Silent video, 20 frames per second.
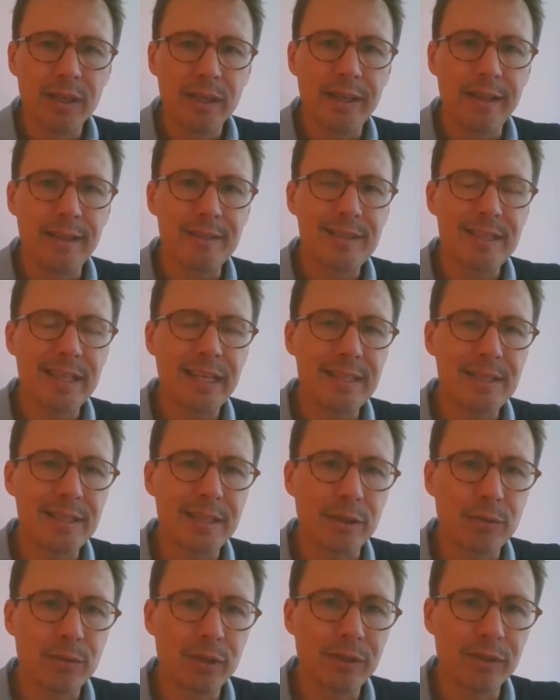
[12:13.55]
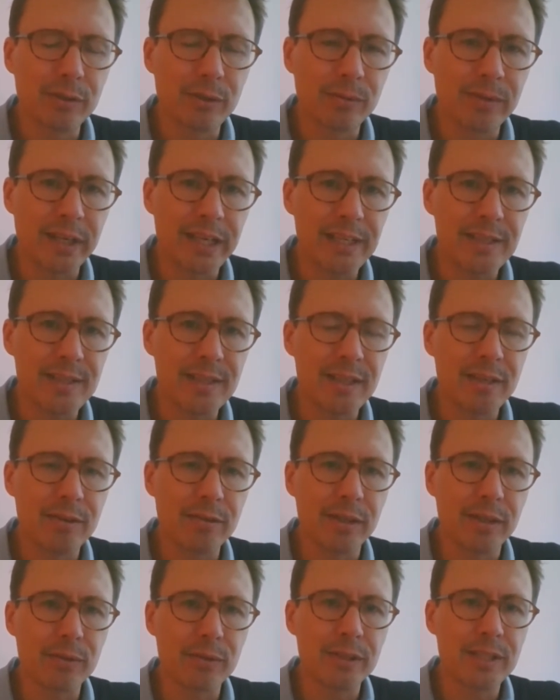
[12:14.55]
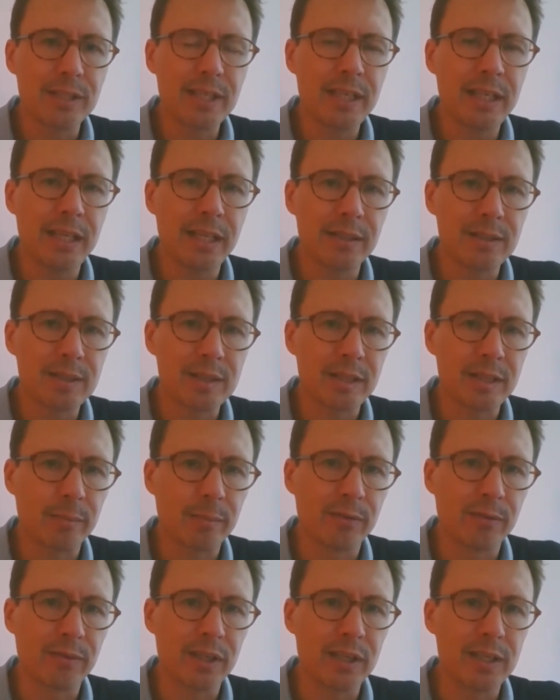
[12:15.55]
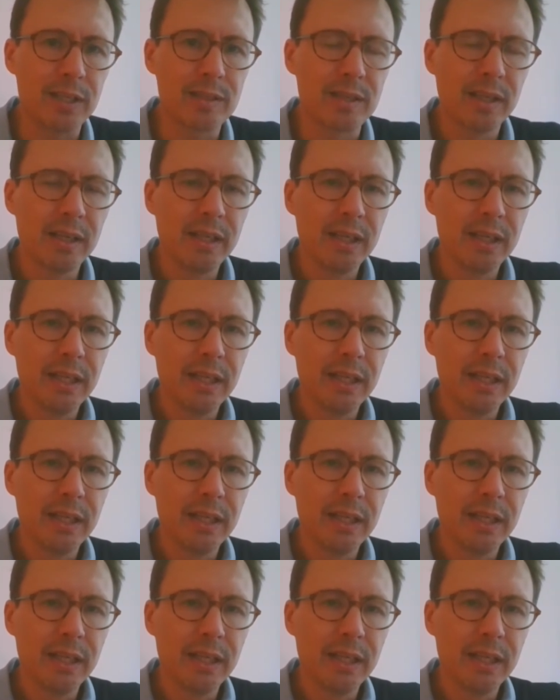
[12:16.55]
in the sense that critical race theory critiqued some of these